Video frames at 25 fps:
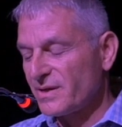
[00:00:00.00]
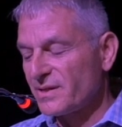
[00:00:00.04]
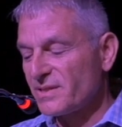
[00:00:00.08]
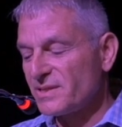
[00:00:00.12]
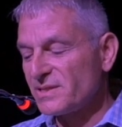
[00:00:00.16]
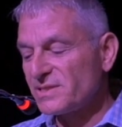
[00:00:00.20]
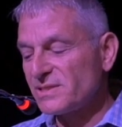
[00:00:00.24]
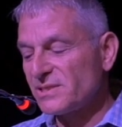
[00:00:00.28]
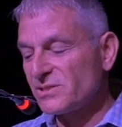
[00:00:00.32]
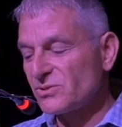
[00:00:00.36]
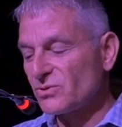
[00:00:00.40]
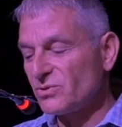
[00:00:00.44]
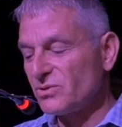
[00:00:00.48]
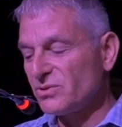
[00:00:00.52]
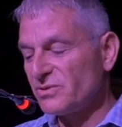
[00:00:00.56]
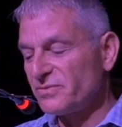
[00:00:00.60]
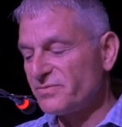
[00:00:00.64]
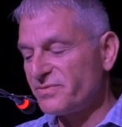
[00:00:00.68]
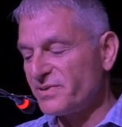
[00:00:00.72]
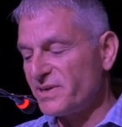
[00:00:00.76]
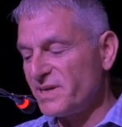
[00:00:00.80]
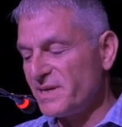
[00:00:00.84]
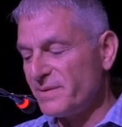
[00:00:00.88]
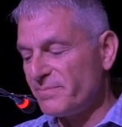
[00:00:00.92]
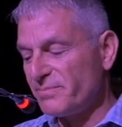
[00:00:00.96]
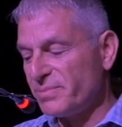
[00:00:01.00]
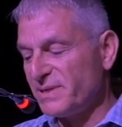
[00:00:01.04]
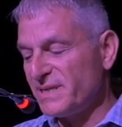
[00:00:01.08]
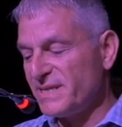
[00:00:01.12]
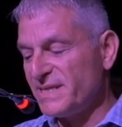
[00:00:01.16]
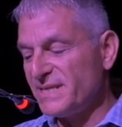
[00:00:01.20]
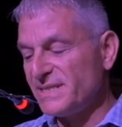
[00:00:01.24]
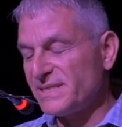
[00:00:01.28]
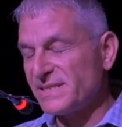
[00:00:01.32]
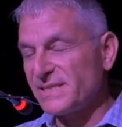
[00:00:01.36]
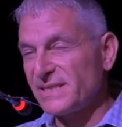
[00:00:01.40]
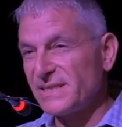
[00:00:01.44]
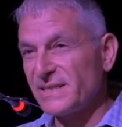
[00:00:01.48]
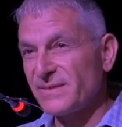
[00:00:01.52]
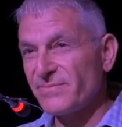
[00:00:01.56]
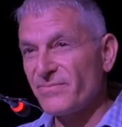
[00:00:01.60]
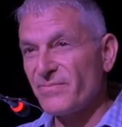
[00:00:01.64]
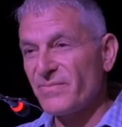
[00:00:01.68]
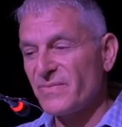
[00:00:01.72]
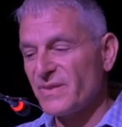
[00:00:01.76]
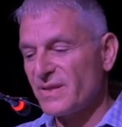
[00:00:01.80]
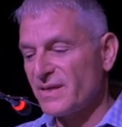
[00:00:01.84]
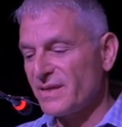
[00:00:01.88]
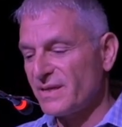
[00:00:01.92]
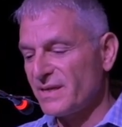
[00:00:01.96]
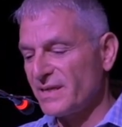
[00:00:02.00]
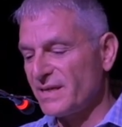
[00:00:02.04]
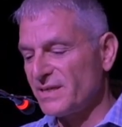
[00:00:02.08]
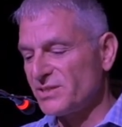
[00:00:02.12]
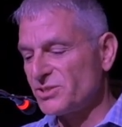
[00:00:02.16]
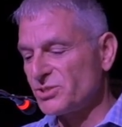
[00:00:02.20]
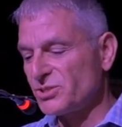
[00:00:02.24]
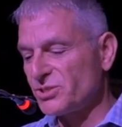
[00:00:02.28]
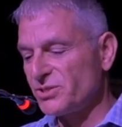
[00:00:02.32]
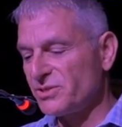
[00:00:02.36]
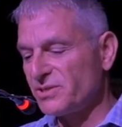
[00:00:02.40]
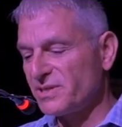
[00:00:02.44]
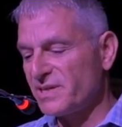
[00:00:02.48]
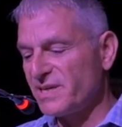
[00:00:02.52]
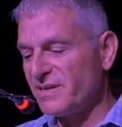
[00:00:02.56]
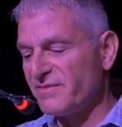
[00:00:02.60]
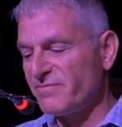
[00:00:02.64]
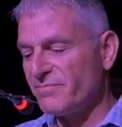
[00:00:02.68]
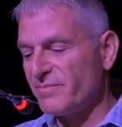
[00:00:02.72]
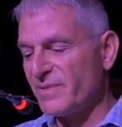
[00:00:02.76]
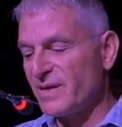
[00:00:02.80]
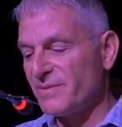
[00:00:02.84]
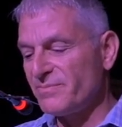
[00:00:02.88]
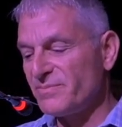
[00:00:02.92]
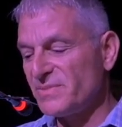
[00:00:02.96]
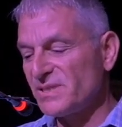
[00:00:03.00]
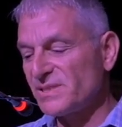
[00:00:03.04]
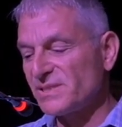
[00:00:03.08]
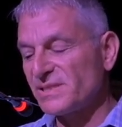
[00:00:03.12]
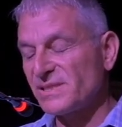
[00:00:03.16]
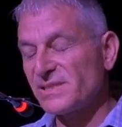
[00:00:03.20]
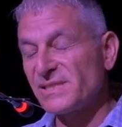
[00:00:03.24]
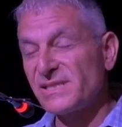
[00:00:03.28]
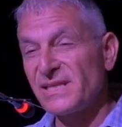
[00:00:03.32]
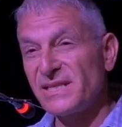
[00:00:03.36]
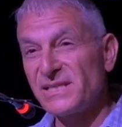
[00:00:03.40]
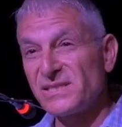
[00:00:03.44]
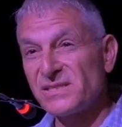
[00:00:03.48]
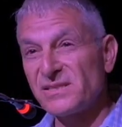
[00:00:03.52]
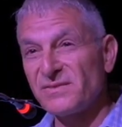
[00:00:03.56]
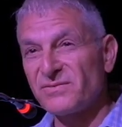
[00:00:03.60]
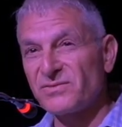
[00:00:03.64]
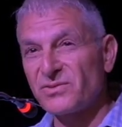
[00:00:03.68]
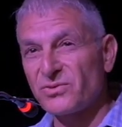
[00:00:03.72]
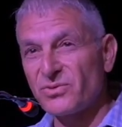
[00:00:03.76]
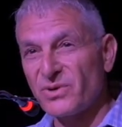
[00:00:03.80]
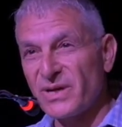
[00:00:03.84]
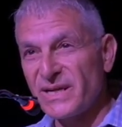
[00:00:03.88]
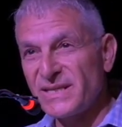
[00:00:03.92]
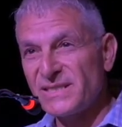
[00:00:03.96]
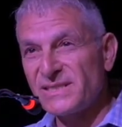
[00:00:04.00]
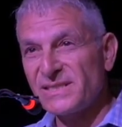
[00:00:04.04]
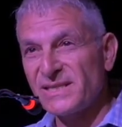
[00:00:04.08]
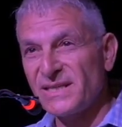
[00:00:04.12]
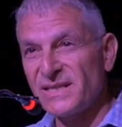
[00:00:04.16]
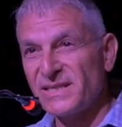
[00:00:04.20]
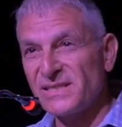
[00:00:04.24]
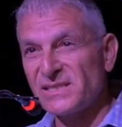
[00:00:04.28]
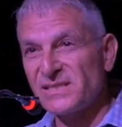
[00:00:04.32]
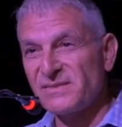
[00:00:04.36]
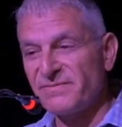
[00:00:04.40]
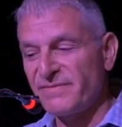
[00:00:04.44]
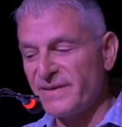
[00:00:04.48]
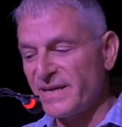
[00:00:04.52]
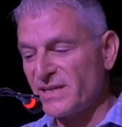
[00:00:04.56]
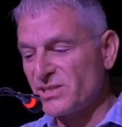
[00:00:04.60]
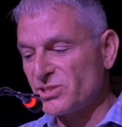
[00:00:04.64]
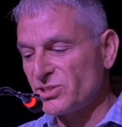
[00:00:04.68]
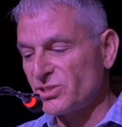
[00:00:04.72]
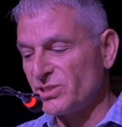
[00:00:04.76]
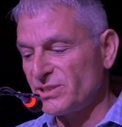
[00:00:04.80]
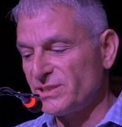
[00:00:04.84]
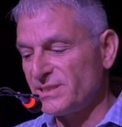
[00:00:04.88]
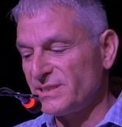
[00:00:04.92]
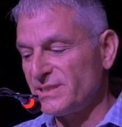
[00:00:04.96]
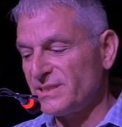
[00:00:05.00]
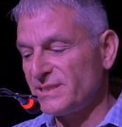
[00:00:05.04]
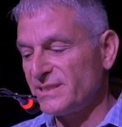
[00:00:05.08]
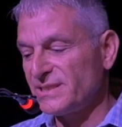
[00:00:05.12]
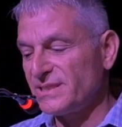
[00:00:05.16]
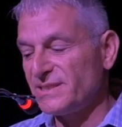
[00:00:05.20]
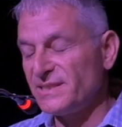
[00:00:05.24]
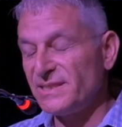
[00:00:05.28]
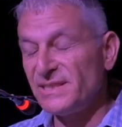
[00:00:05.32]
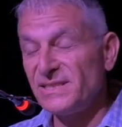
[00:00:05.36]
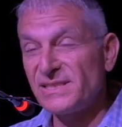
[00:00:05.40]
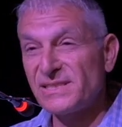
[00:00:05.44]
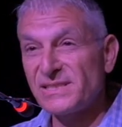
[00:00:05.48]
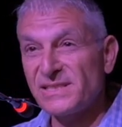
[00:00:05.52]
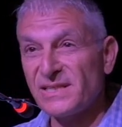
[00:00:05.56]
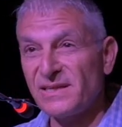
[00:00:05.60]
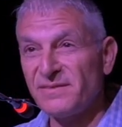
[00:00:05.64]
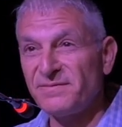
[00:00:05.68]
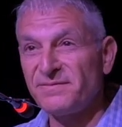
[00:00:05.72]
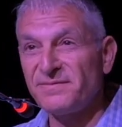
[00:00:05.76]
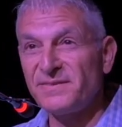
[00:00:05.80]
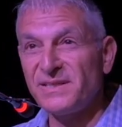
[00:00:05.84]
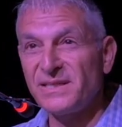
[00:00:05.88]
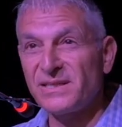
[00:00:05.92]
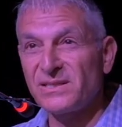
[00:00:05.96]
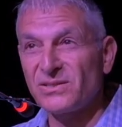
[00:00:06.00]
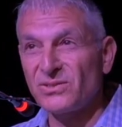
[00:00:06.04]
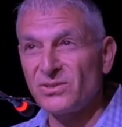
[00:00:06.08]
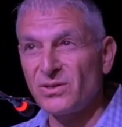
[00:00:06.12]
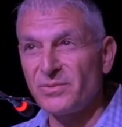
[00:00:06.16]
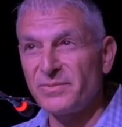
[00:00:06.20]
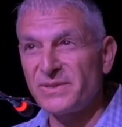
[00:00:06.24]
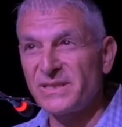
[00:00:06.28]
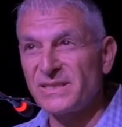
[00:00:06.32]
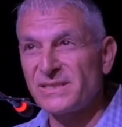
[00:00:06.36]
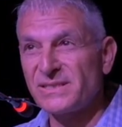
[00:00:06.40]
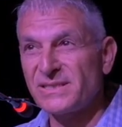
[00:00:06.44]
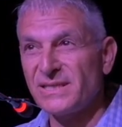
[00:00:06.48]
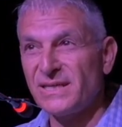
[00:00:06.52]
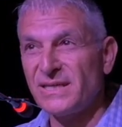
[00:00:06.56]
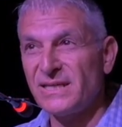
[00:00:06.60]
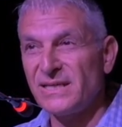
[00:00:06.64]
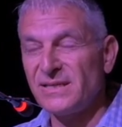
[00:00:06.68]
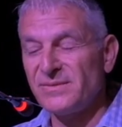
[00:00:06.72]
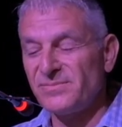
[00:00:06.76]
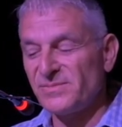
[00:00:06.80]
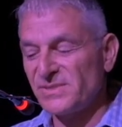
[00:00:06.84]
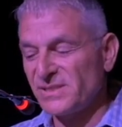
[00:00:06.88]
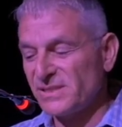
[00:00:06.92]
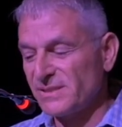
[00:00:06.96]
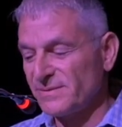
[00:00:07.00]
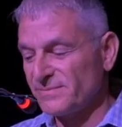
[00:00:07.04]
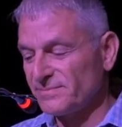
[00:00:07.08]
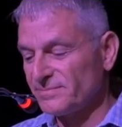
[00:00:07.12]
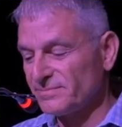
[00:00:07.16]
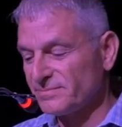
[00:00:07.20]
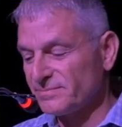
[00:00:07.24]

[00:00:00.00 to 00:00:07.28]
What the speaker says: This is all very pleasing and should give members a sense of great satisfaction in these tough economic times.